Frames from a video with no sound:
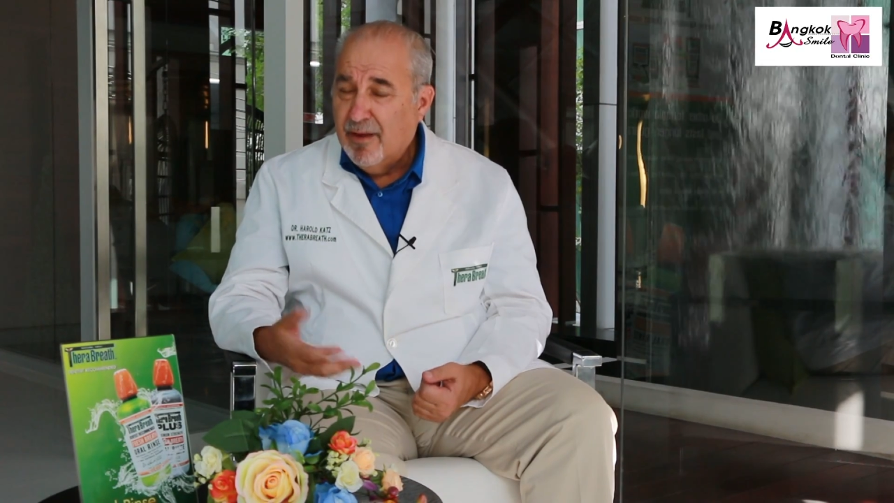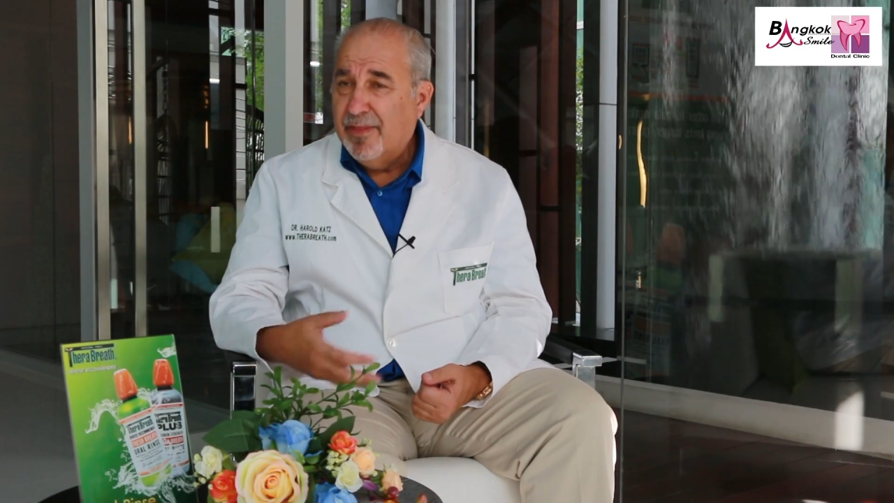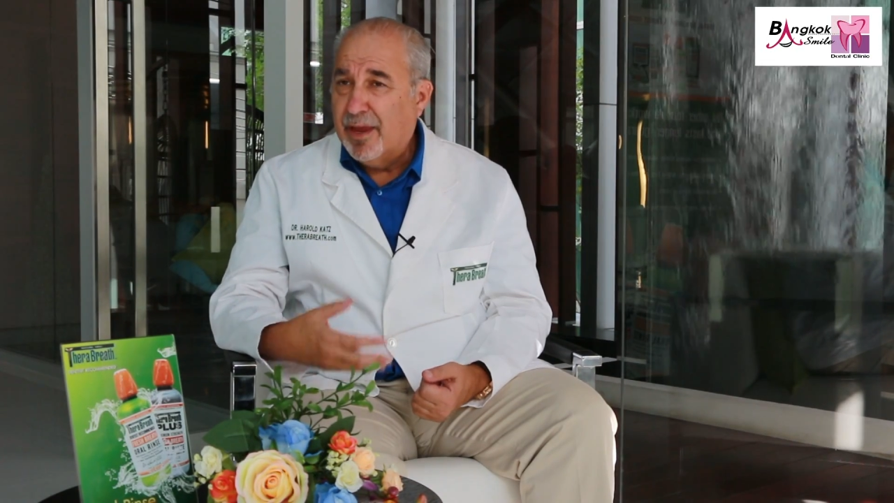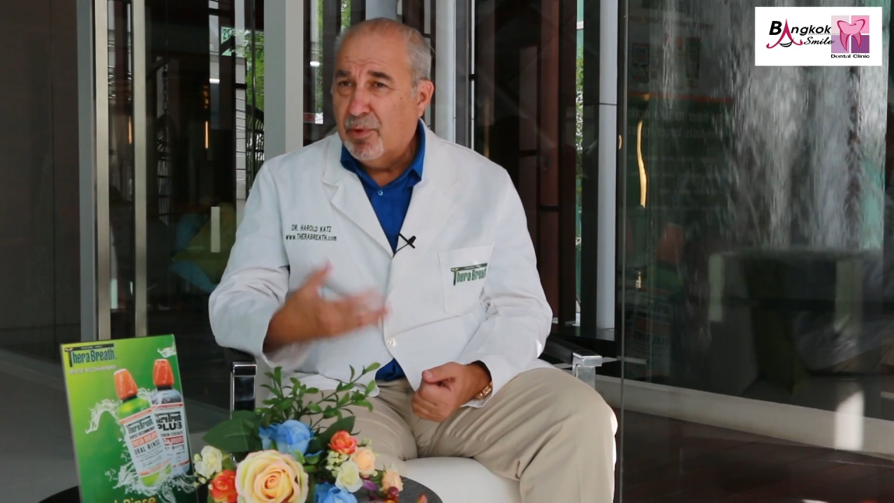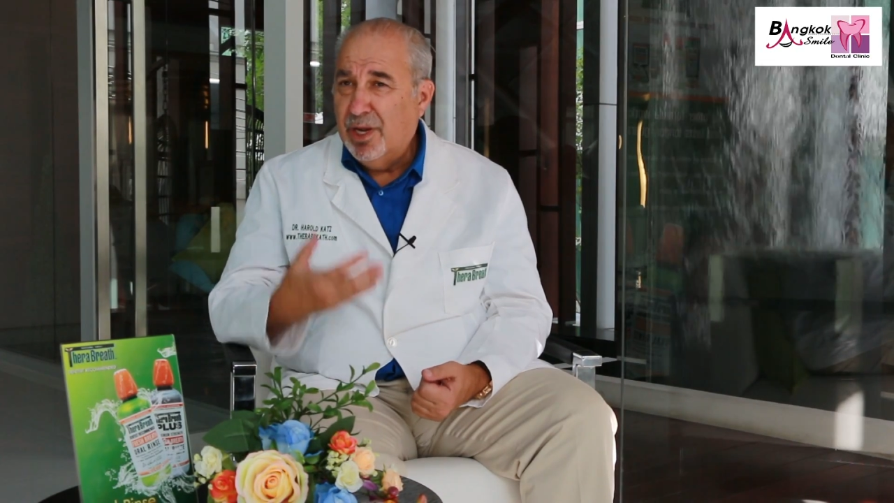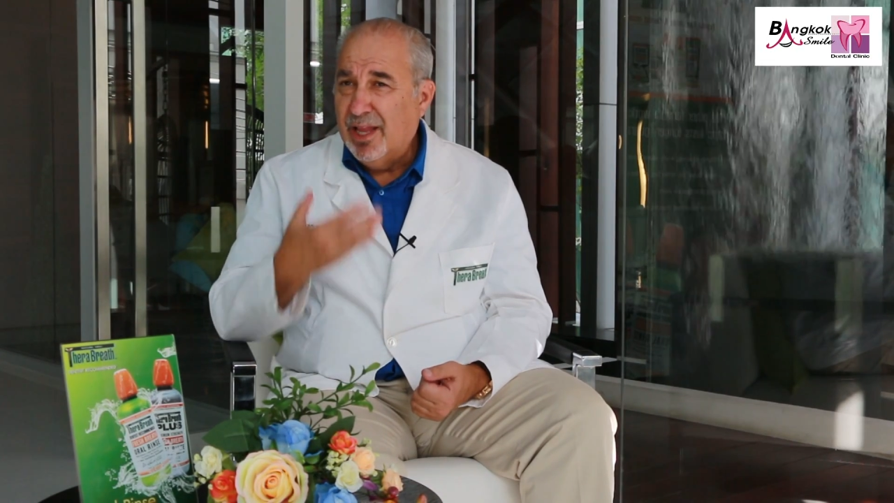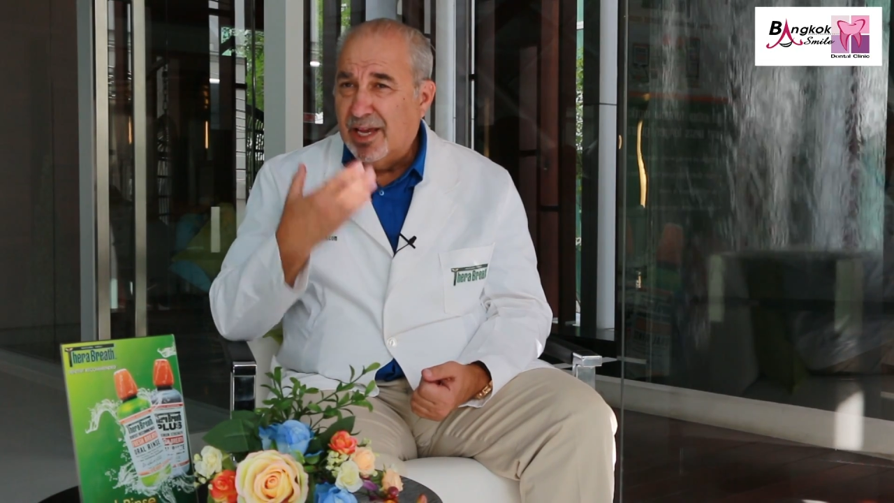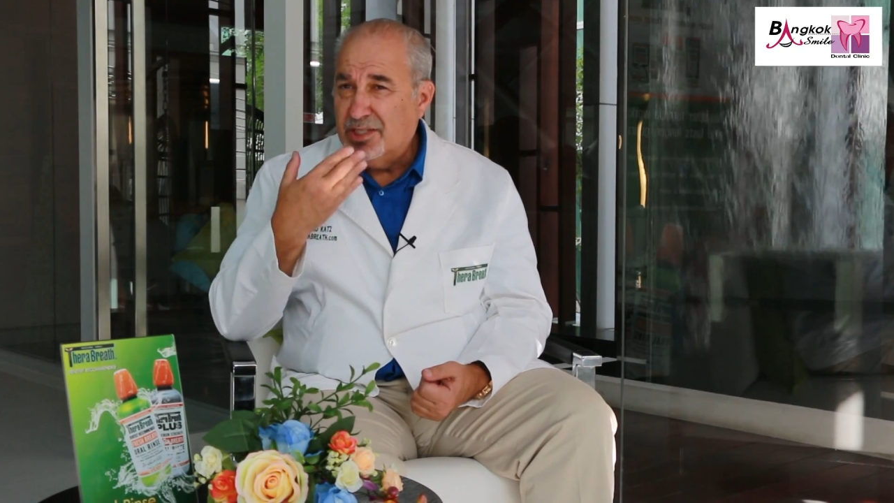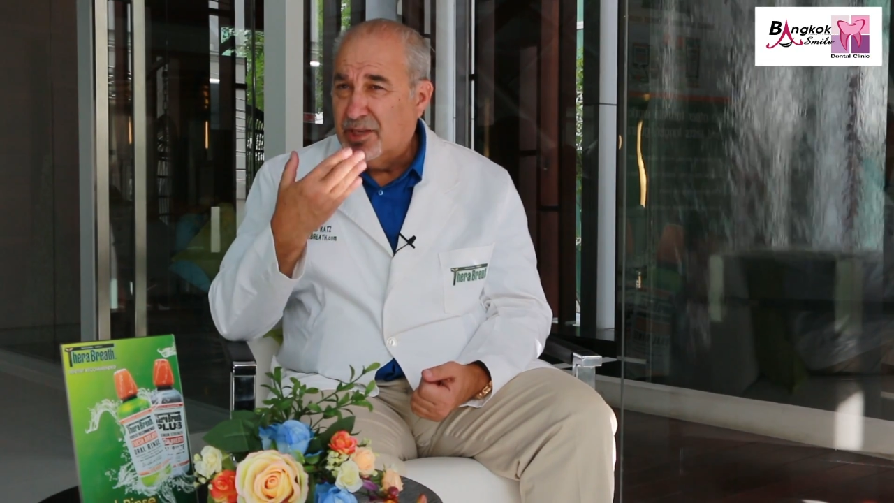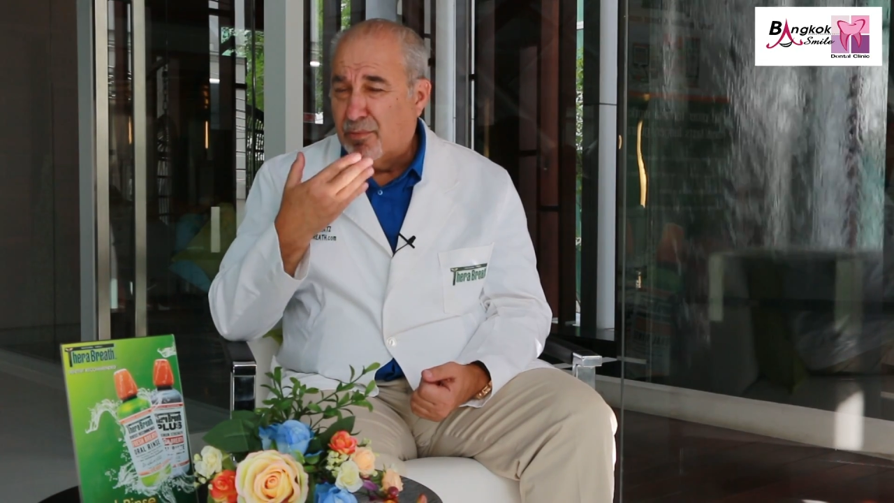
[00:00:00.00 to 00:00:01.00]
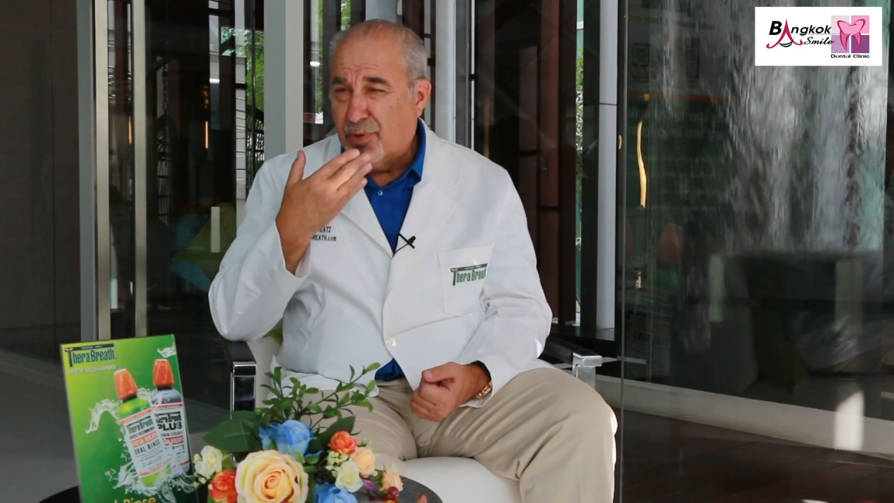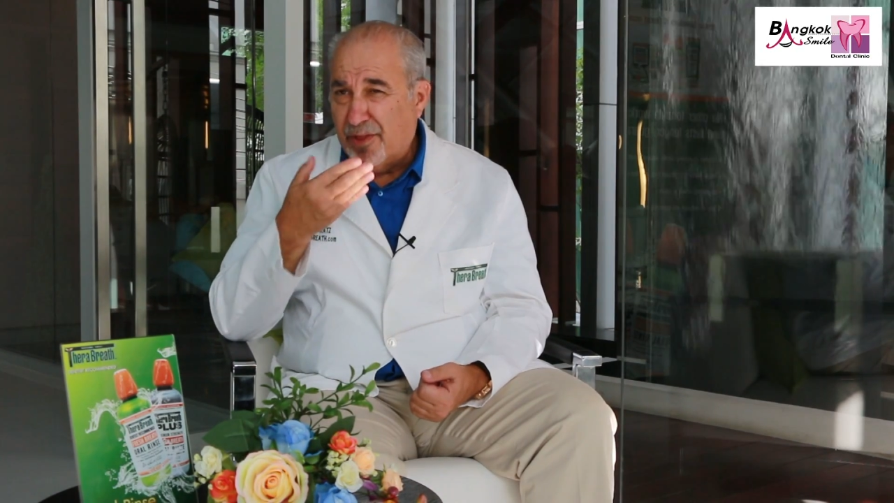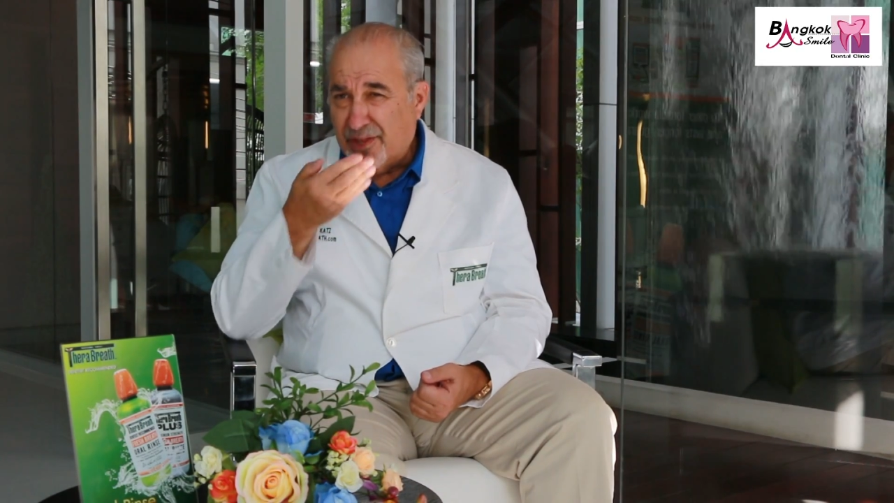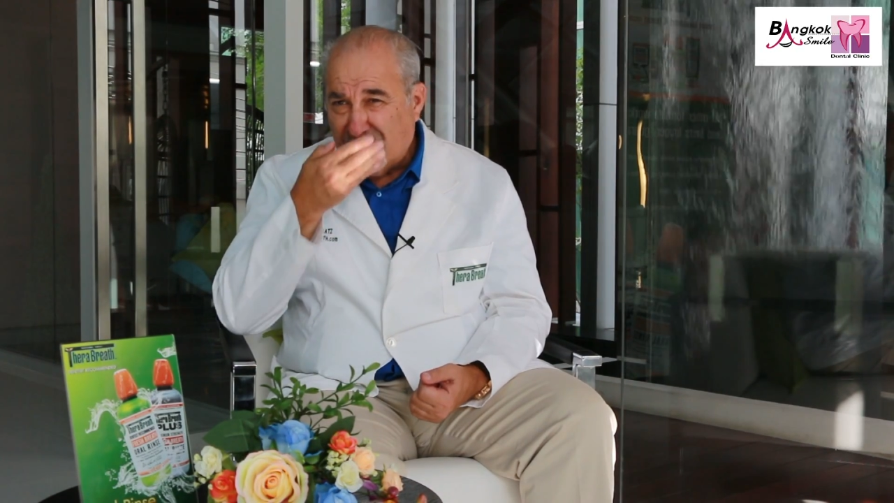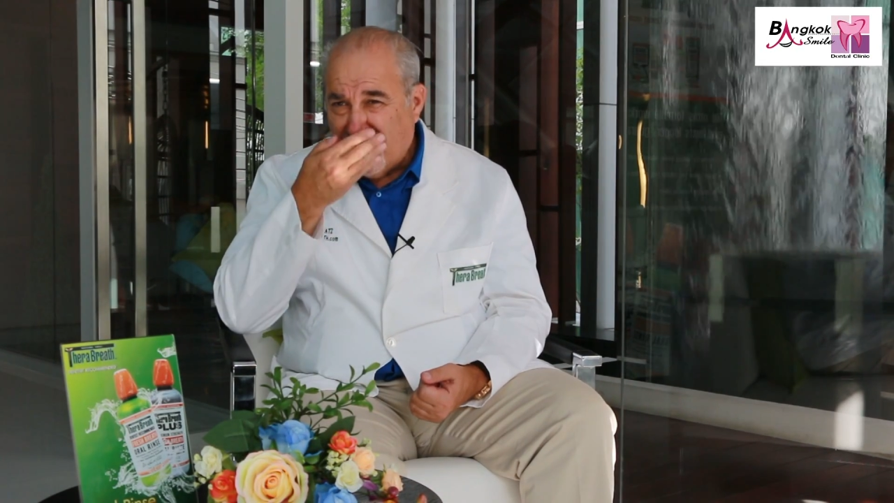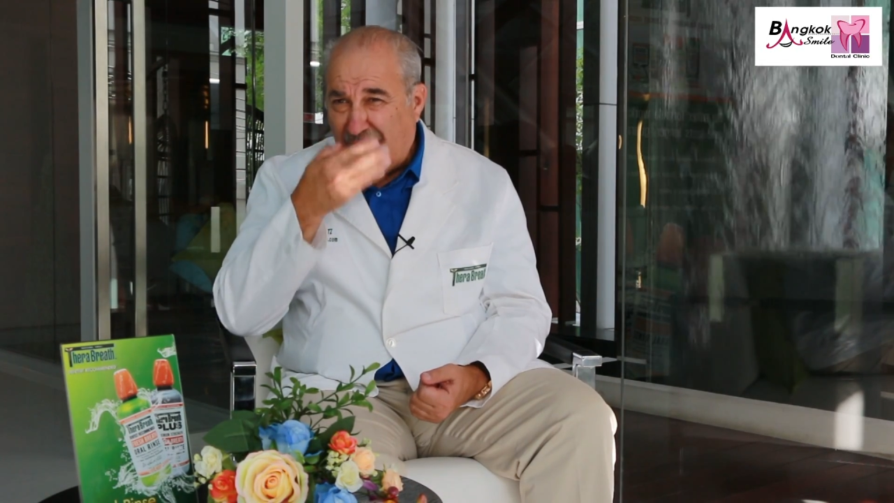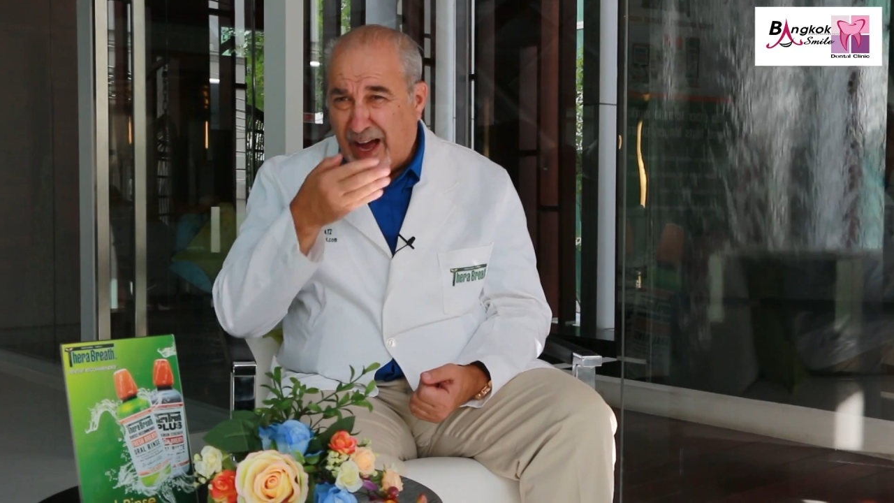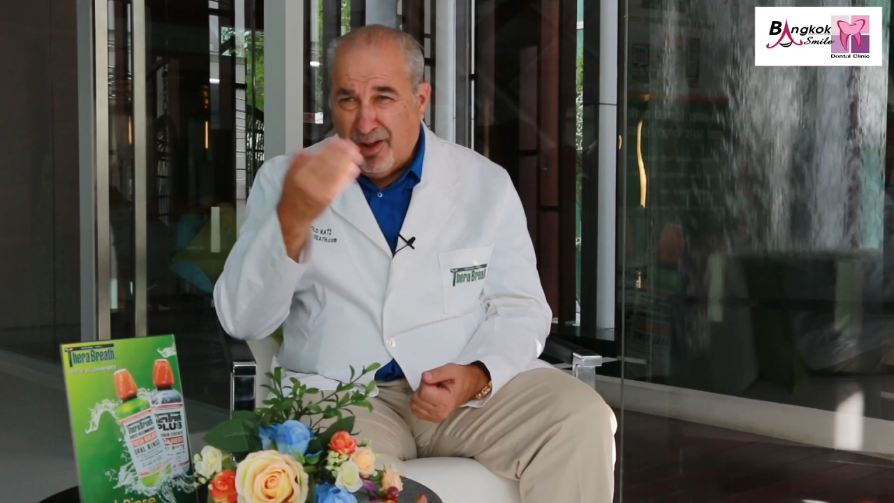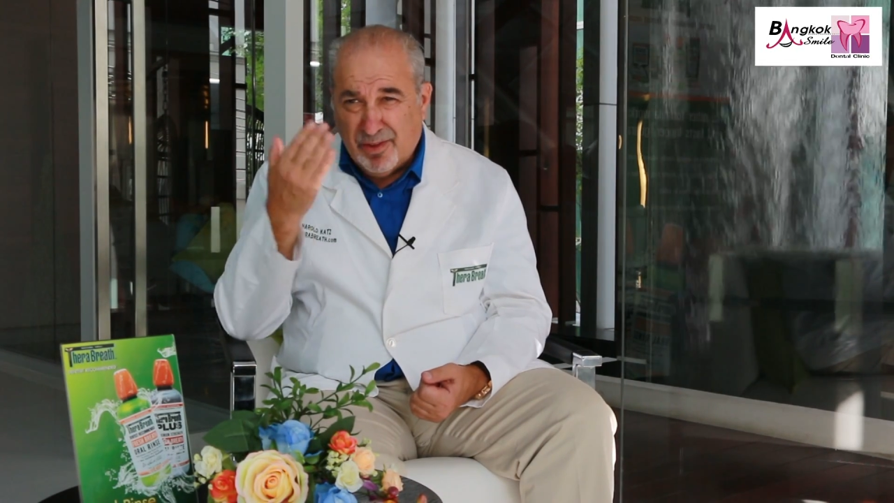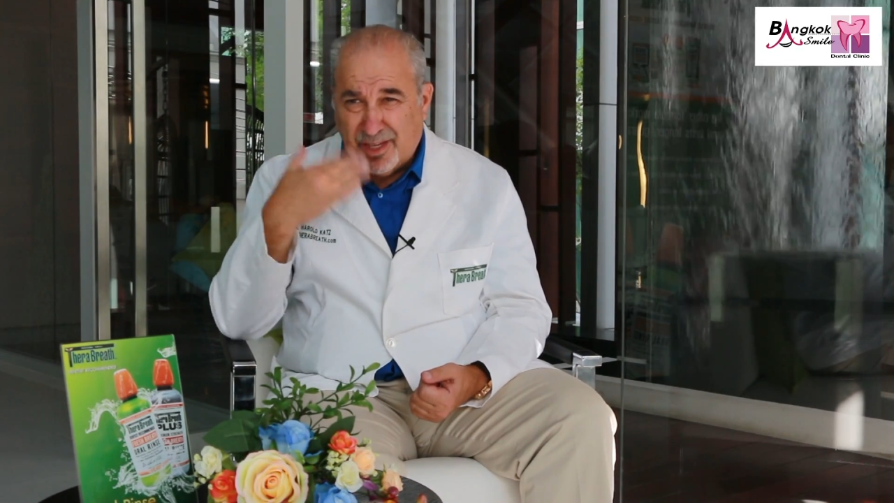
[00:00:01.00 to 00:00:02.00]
they realize their breath is foul,